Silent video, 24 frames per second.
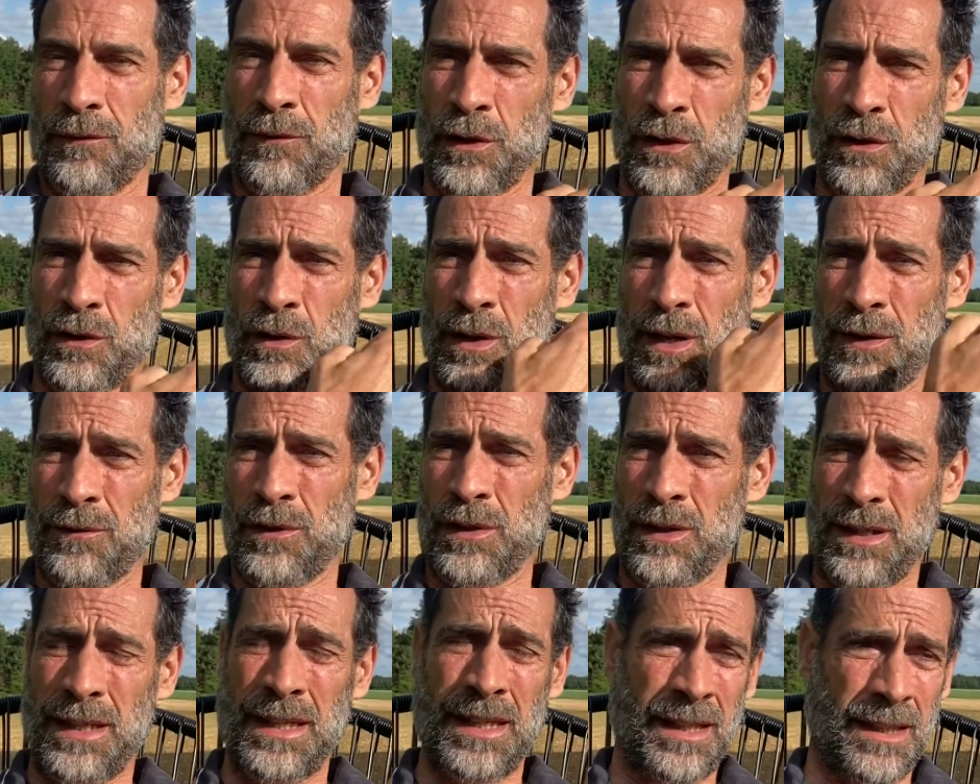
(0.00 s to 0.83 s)
First you have
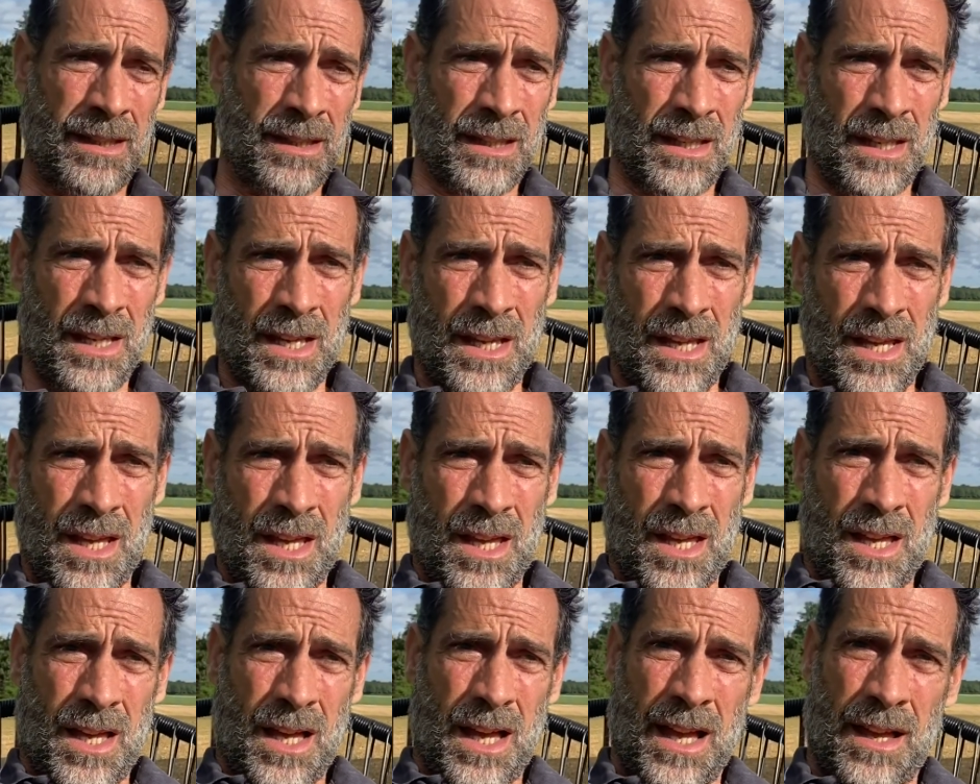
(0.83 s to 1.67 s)
to eat.
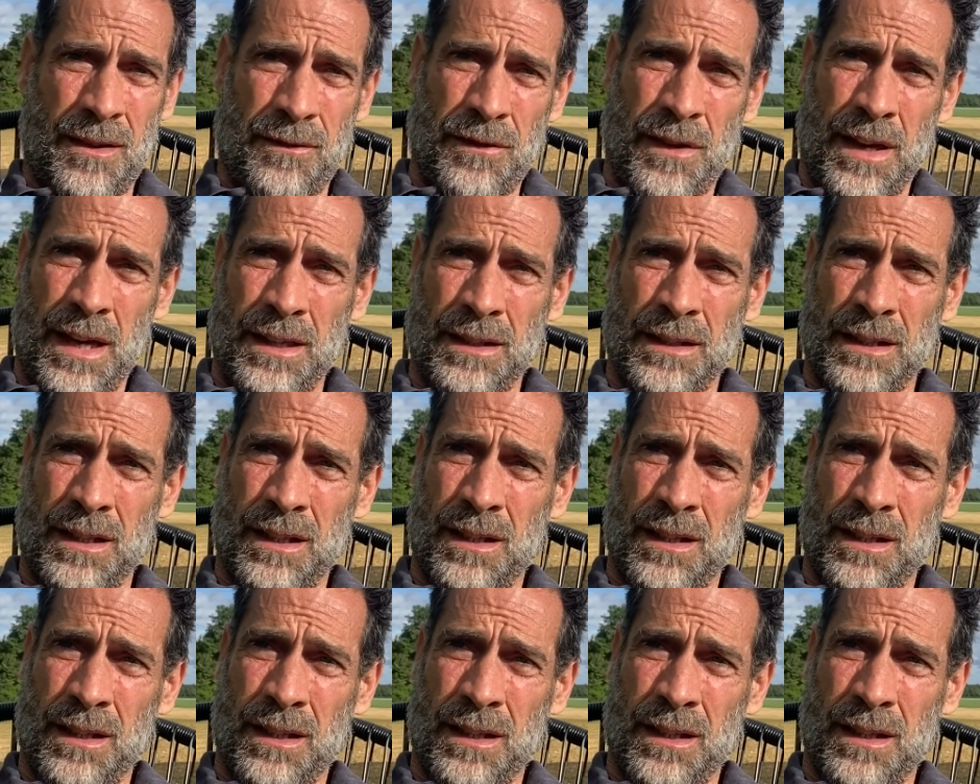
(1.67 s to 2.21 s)
I've had